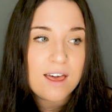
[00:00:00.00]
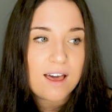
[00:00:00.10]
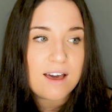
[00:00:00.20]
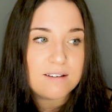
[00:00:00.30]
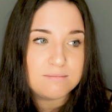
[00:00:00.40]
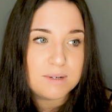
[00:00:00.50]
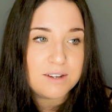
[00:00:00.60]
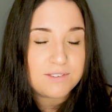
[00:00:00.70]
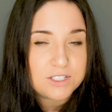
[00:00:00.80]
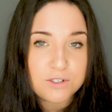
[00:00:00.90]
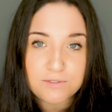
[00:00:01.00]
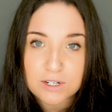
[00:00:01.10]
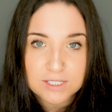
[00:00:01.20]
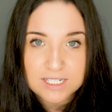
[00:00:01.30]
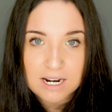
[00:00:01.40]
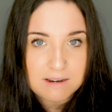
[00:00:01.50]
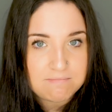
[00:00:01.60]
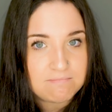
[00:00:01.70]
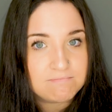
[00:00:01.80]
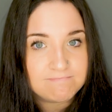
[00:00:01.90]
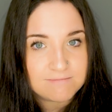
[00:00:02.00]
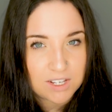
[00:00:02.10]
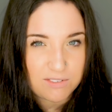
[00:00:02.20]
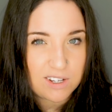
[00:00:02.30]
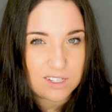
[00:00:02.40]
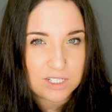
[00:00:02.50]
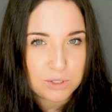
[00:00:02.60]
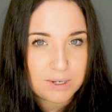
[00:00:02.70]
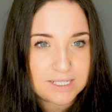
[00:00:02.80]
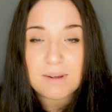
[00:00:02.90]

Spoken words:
but if it's your first time, definitely do it.